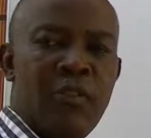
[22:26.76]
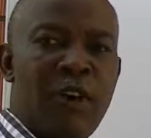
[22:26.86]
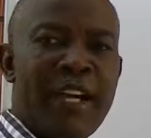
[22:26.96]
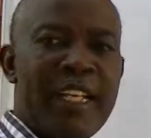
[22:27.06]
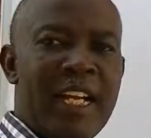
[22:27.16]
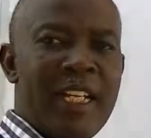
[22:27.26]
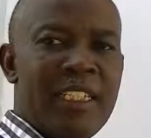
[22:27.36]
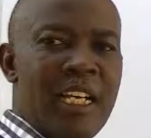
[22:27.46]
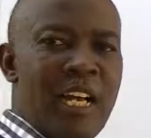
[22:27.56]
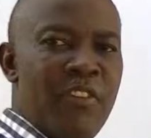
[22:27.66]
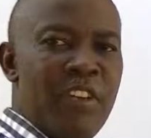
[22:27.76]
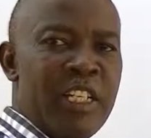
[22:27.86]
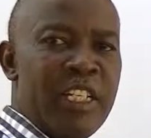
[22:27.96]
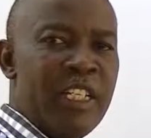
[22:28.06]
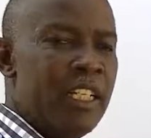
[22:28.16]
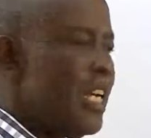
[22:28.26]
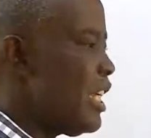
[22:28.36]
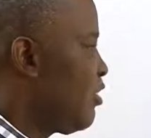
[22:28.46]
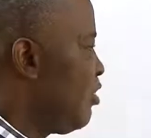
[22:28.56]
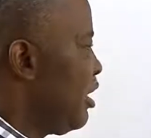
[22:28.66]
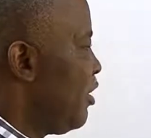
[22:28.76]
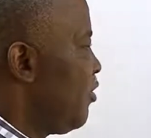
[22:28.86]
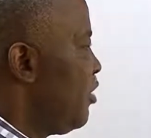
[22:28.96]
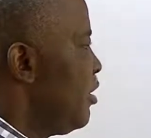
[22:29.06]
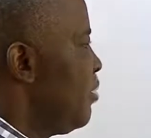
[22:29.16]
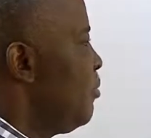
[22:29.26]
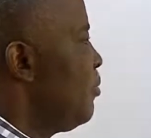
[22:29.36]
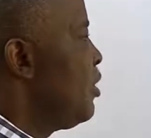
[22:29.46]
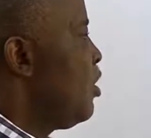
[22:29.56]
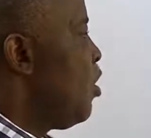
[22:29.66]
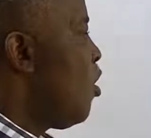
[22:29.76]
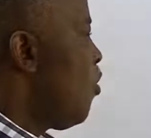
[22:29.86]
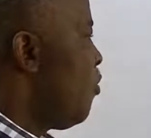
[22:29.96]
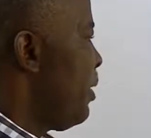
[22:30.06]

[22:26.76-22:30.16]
Factors affecting the strength of